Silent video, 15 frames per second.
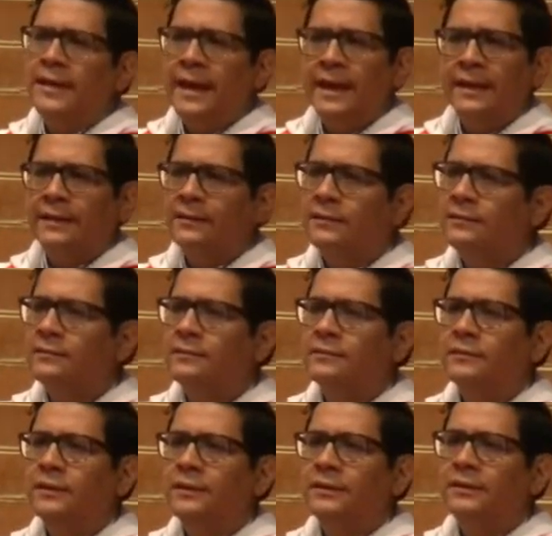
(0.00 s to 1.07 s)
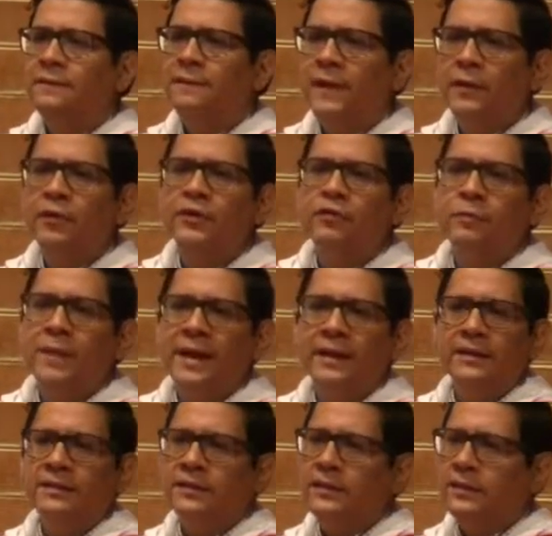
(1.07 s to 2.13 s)
Again, this is a very
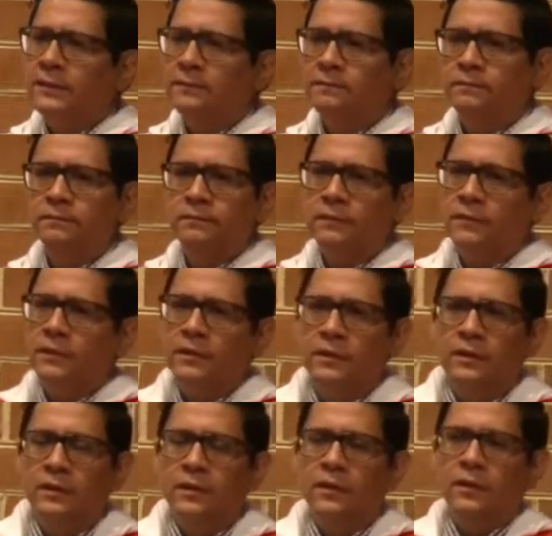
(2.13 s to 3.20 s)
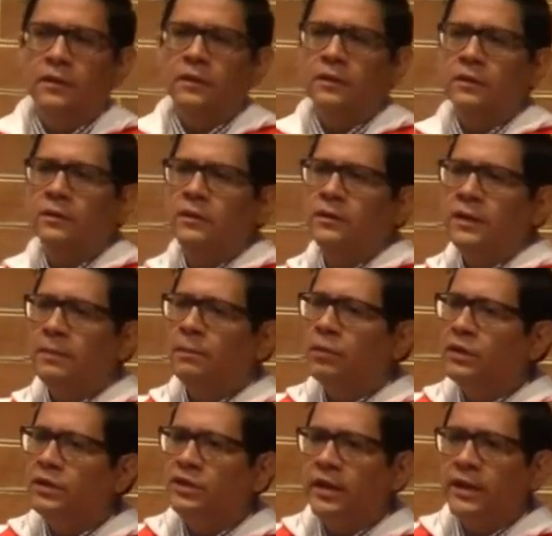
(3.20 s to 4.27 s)
dramatic scene. The
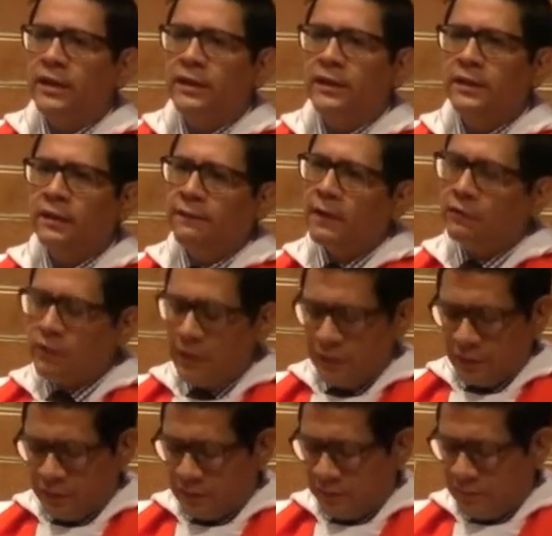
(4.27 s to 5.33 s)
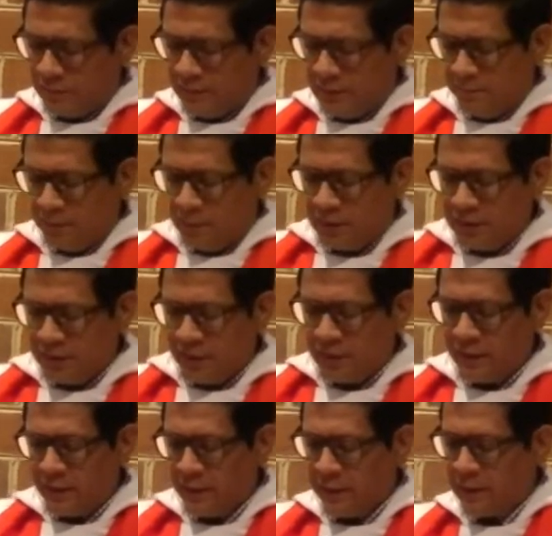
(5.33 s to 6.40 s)
temple is shaking, the foundations of the temple are
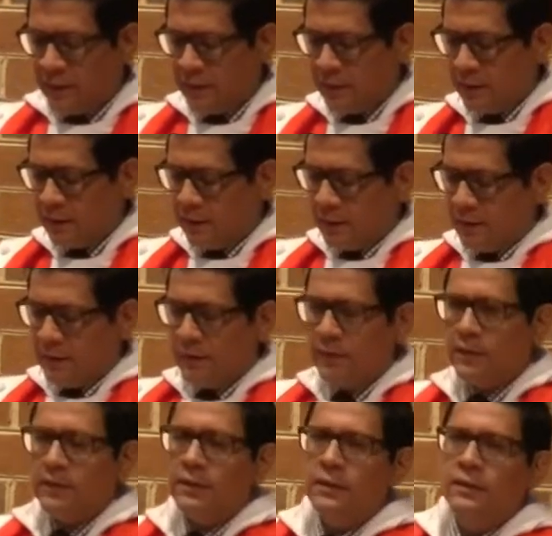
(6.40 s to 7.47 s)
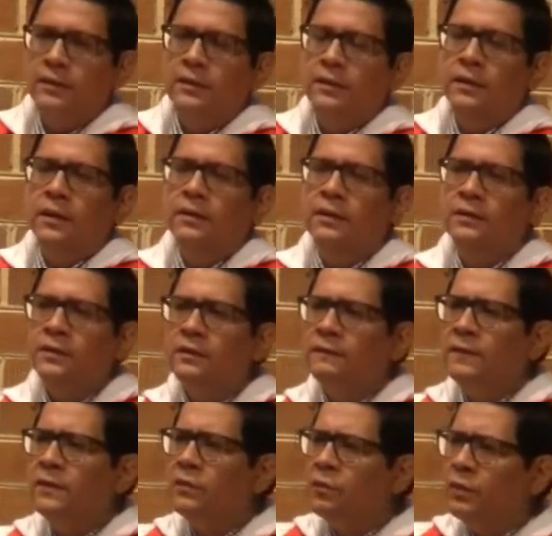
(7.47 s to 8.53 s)
shaking. And then
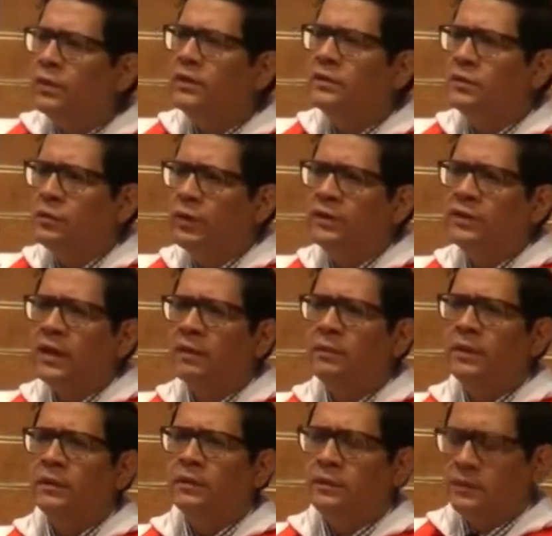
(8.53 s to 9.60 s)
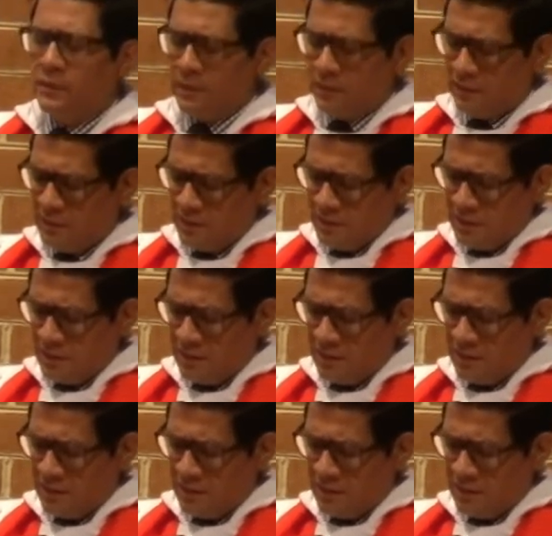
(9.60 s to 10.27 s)
something really strange happens.